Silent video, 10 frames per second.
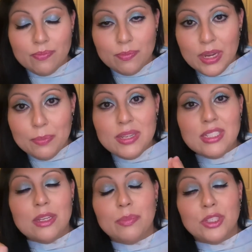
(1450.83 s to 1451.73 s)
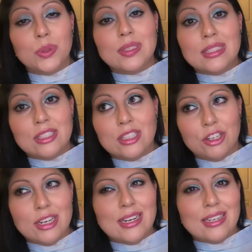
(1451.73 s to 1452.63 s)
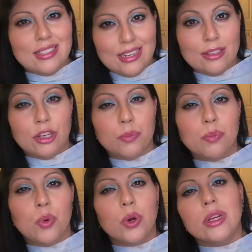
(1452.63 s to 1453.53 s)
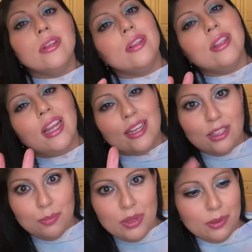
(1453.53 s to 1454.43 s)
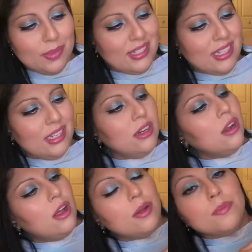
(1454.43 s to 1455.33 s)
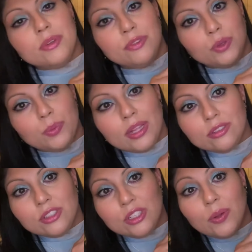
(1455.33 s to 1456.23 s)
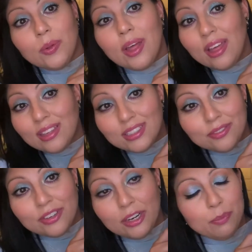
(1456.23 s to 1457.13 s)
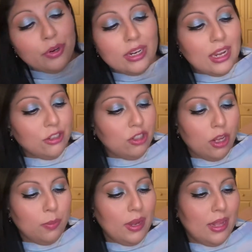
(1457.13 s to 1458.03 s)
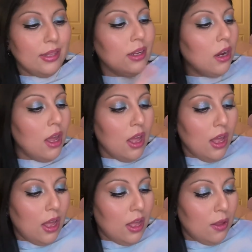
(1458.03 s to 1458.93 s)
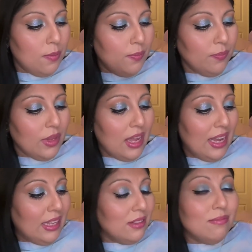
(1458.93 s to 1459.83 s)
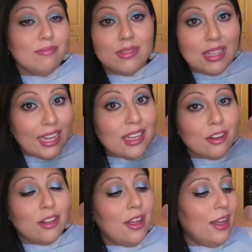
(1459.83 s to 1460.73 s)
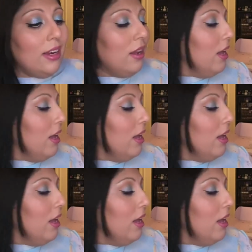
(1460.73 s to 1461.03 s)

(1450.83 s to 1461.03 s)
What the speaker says: pigmented, but to a certain extent they're more lightly pigmented, if you will. So it's a very pretty eyeshadow palette. I like it a lot.